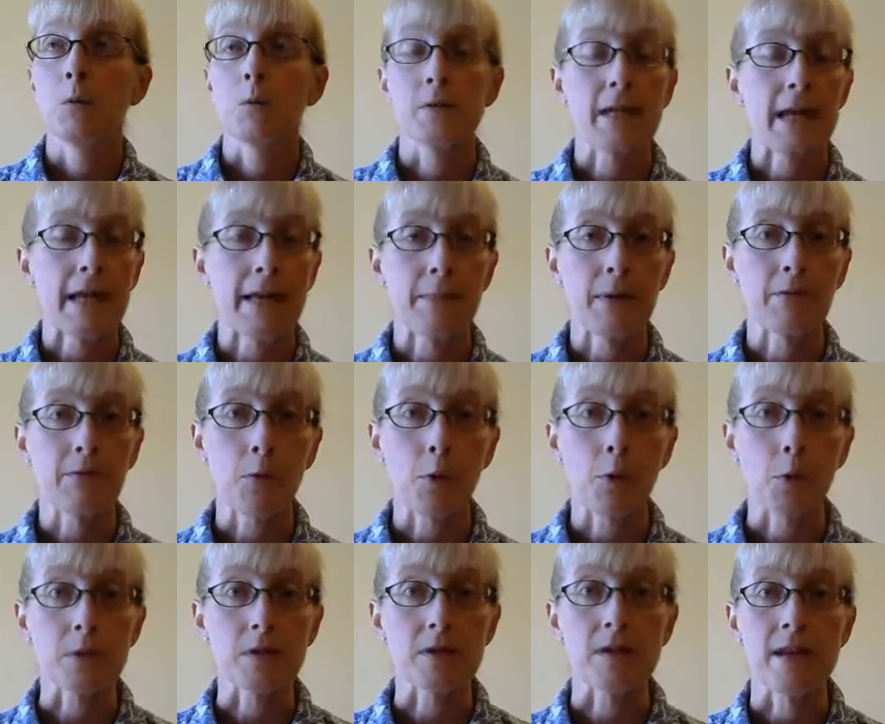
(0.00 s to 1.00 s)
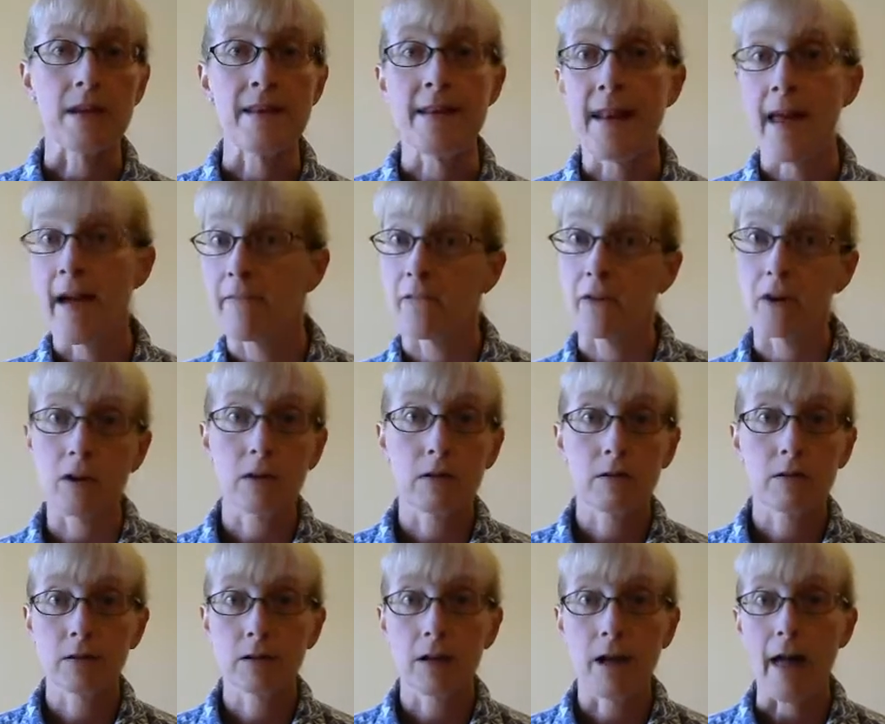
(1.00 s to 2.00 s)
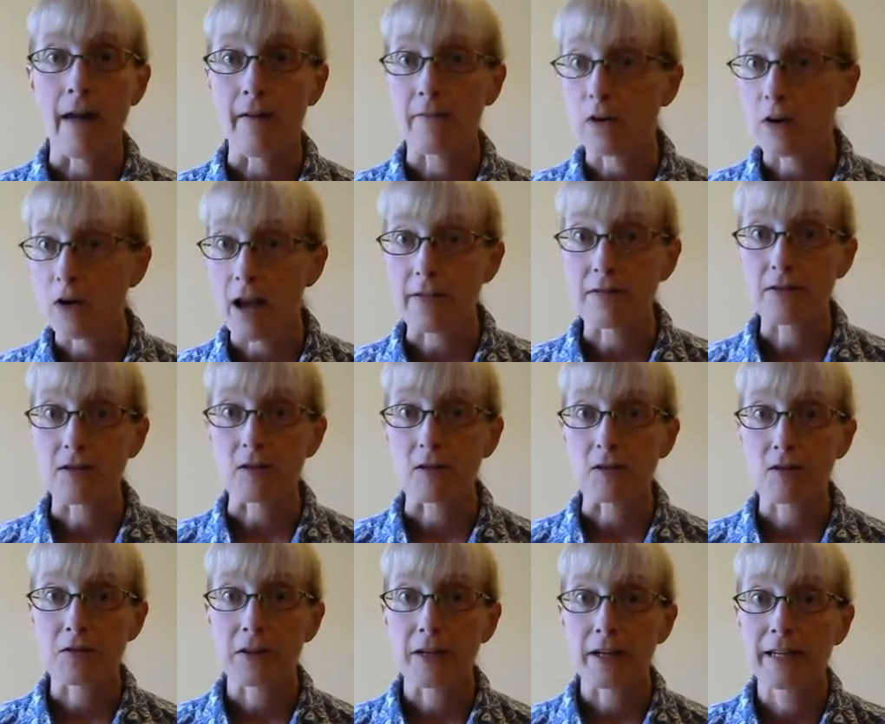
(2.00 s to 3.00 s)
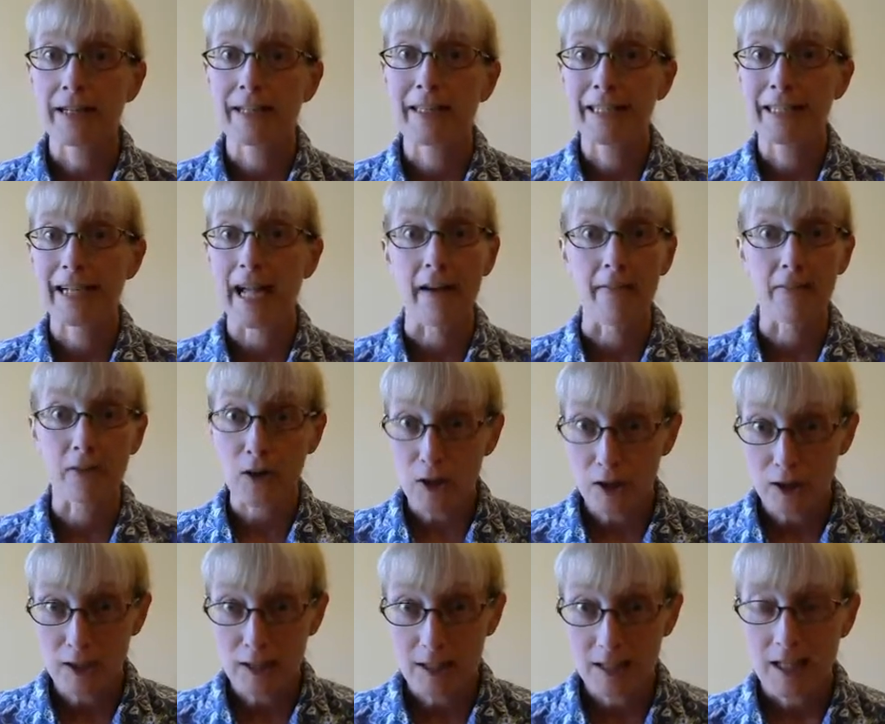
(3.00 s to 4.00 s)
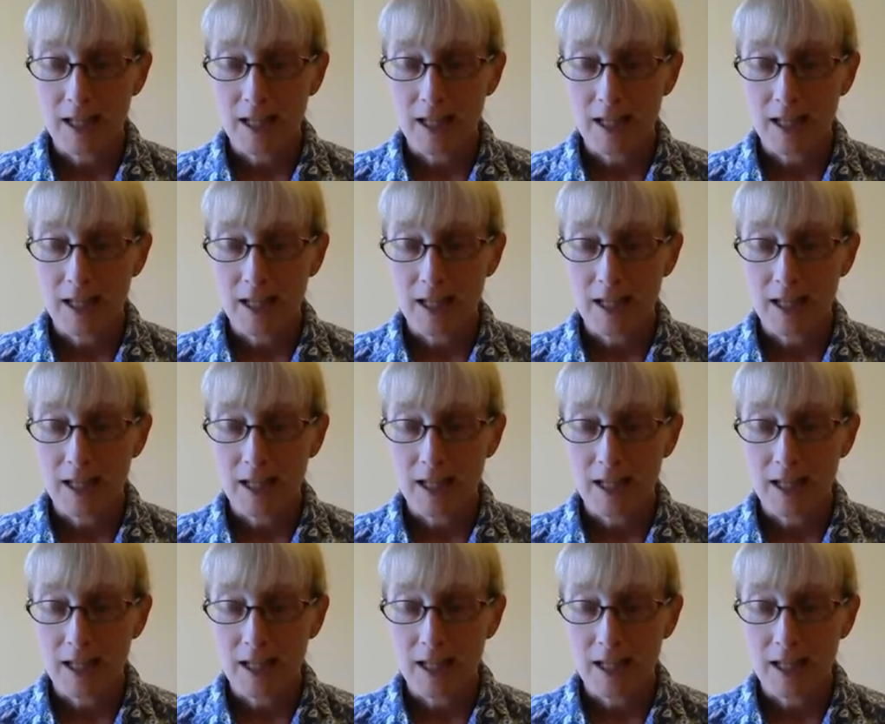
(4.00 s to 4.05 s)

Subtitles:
was aiming for, was to never, ever have surgery, ever.